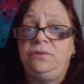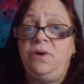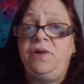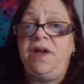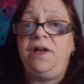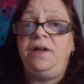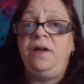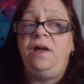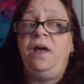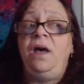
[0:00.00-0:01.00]
okay,
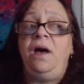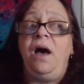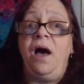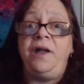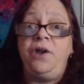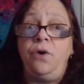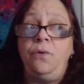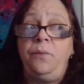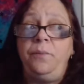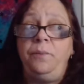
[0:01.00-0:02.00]
I
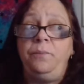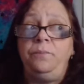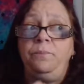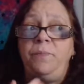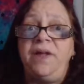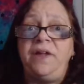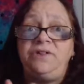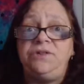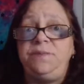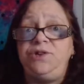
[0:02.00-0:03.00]
know my
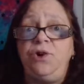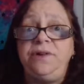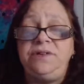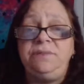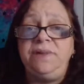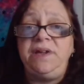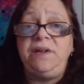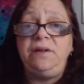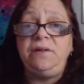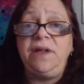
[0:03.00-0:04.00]
angels have been talking to
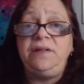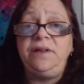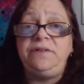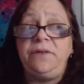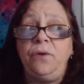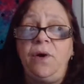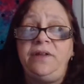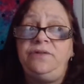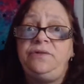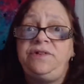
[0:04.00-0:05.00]
me lately, so I
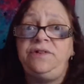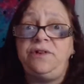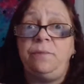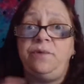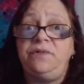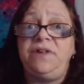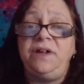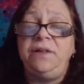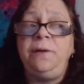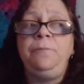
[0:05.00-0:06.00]
do see the numbers
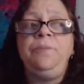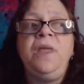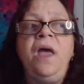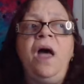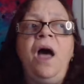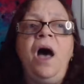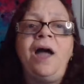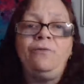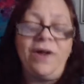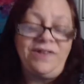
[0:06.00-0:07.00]
lately. I
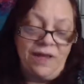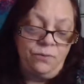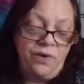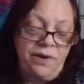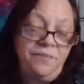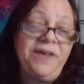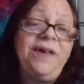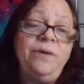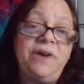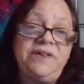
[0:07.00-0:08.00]
write down what I'm
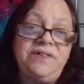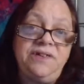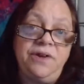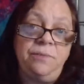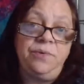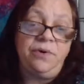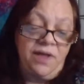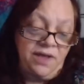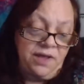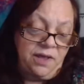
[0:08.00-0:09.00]
thinking when I see the number.
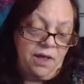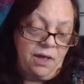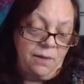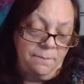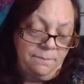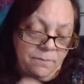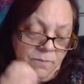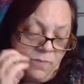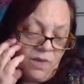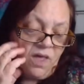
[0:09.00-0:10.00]
Like,
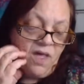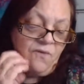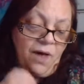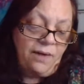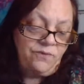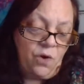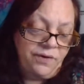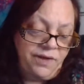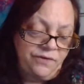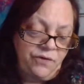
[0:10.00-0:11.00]
if I'm
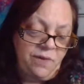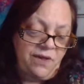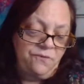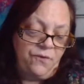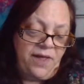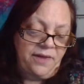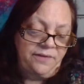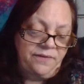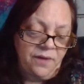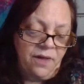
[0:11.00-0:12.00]
talking to my
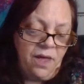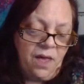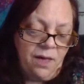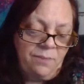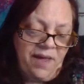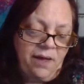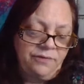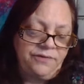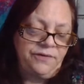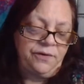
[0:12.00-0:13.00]
friend
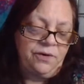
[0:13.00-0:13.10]
about,